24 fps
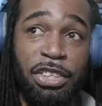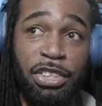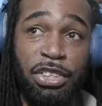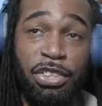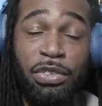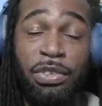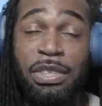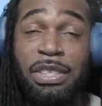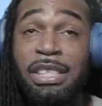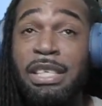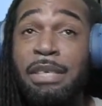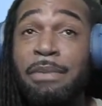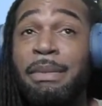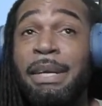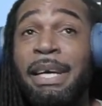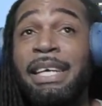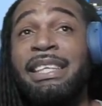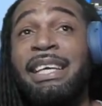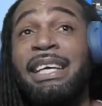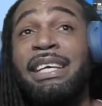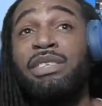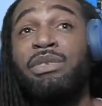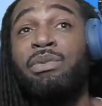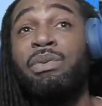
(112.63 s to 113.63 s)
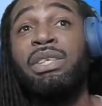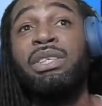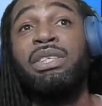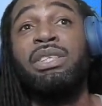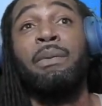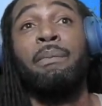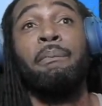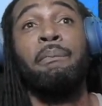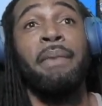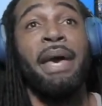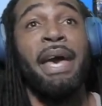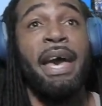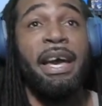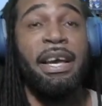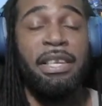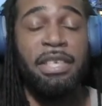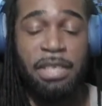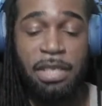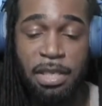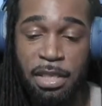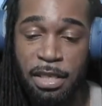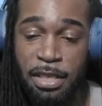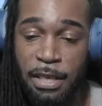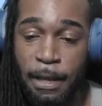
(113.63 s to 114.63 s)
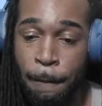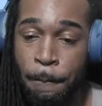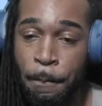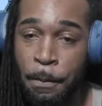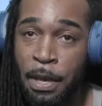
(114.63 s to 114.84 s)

So it seemed like that's one of the badges